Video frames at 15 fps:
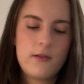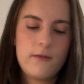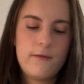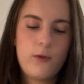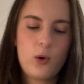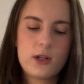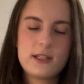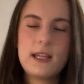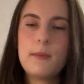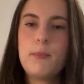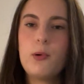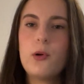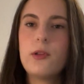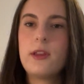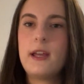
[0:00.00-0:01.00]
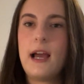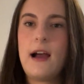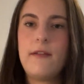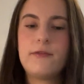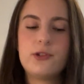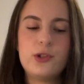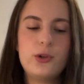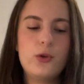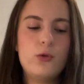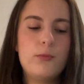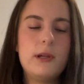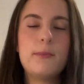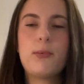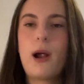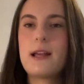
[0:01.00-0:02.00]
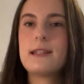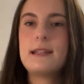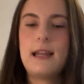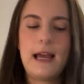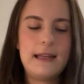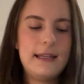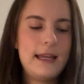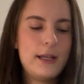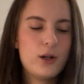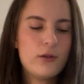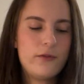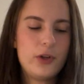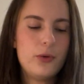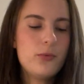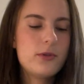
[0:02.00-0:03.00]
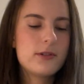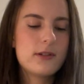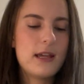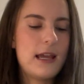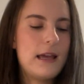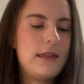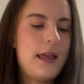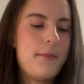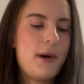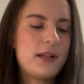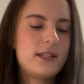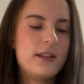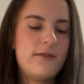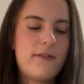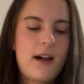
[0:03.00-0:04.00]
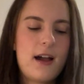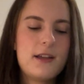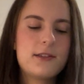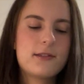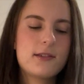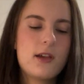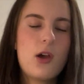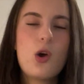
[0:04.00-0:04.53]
For example, they have to be present at interviews, and they must advise